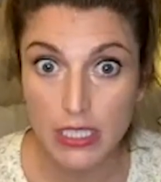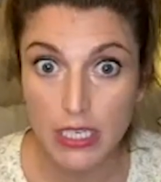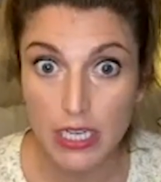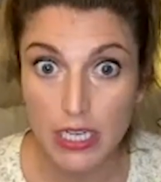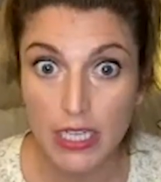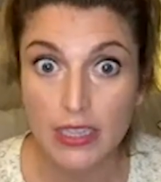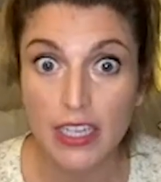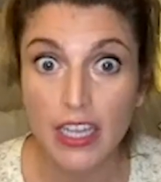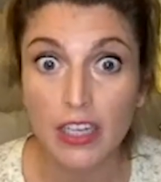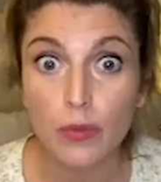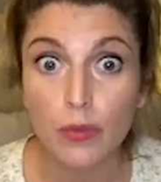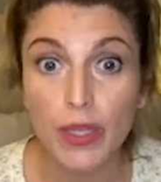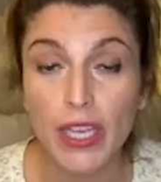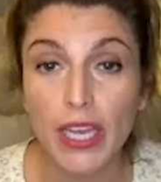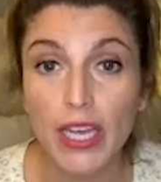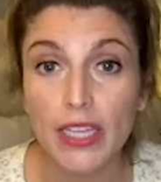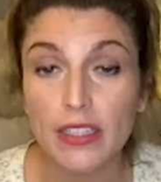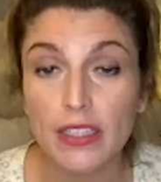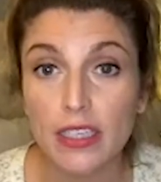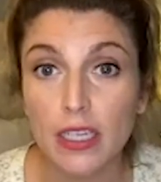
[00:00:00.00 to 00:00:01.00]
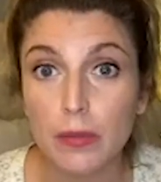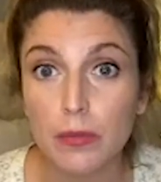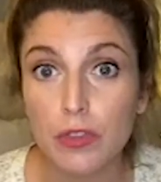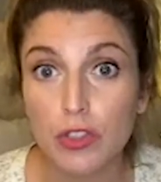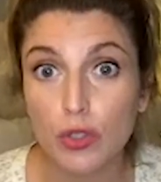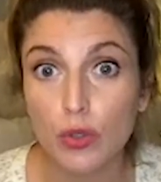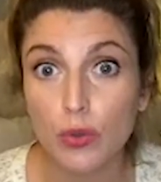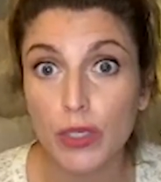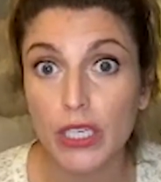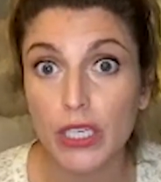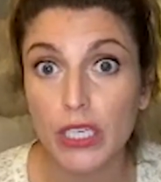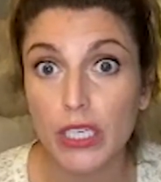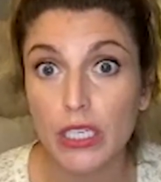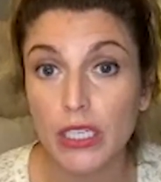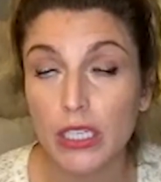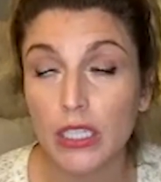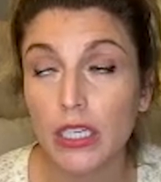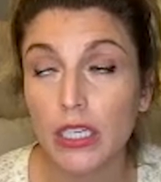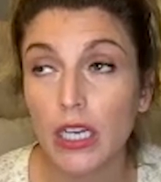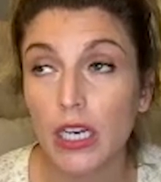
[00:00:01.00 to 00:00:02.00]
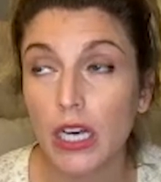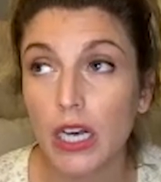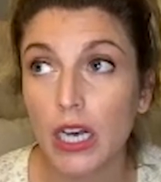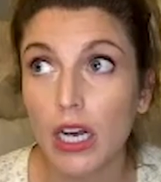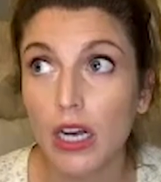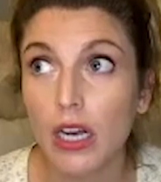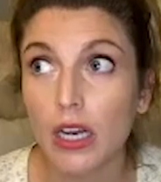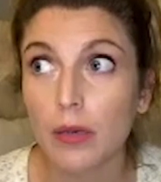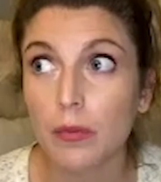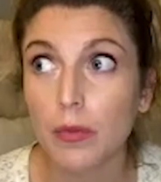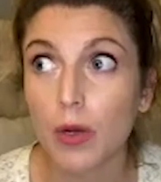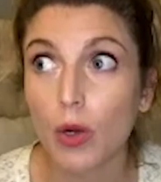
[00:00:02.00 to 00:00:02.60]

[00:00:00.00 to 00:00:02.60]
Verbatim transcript: And then we ended up doing um,